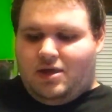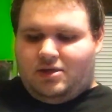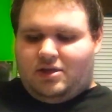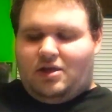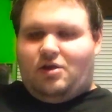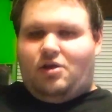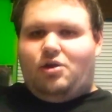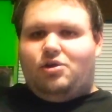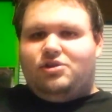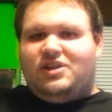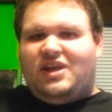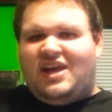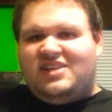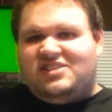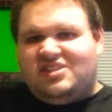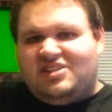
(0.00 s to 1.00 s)
Now, her
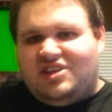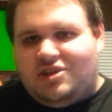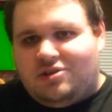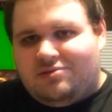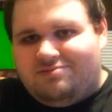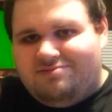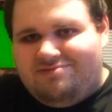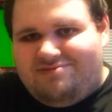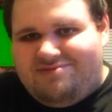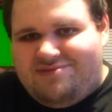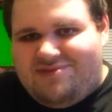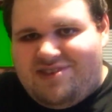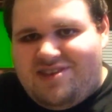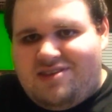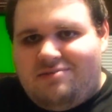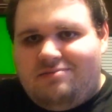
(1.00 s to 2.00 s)
dad's a little,
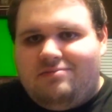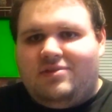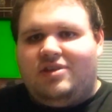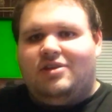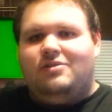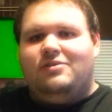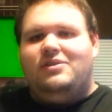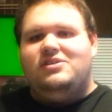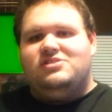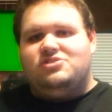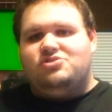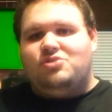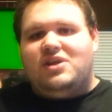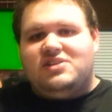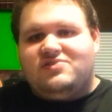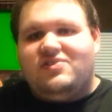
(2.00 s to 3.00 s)
he's a
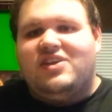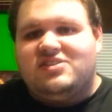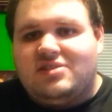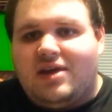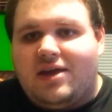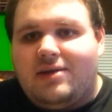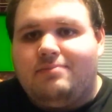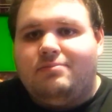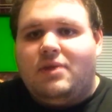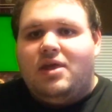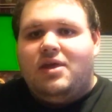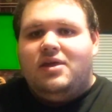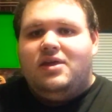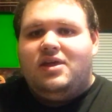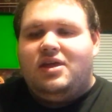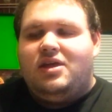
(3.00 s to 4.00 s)
transvestite.
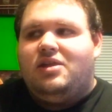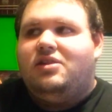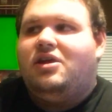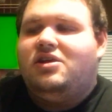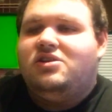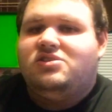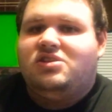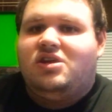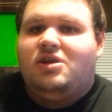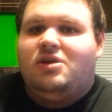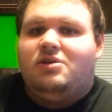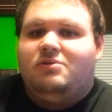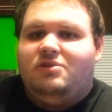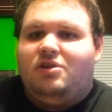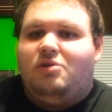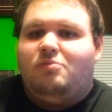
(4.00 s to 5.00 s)
He does,
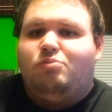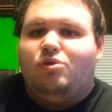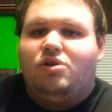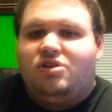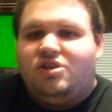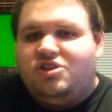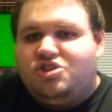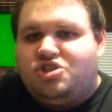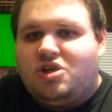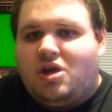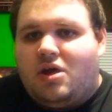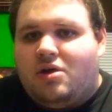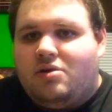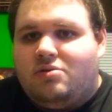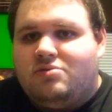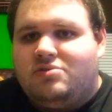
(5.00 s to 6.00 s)
Brooklyn
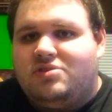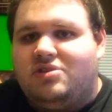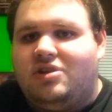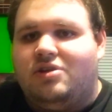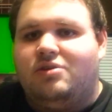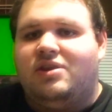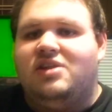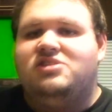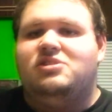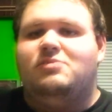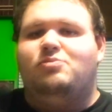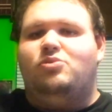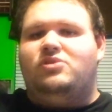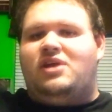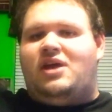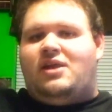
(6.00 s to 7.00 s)
shows, gets
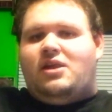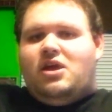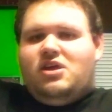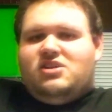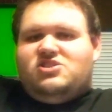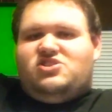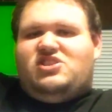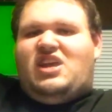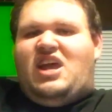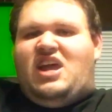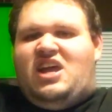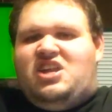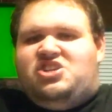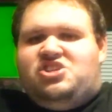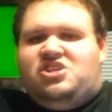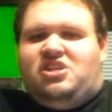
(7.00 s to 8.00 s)
up on that
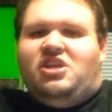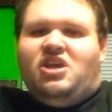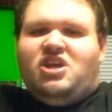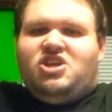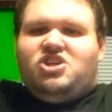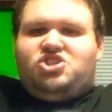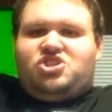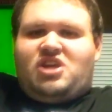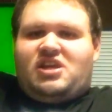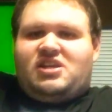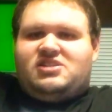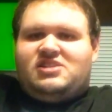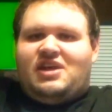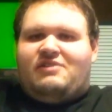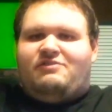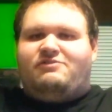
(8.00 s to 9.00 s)
stage and
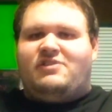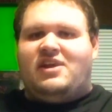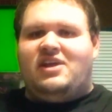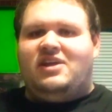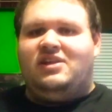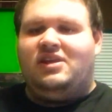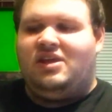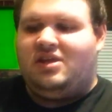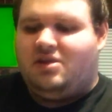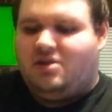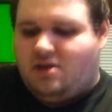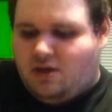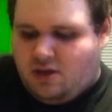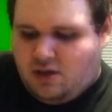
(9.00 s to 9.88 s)
shakes that fanny.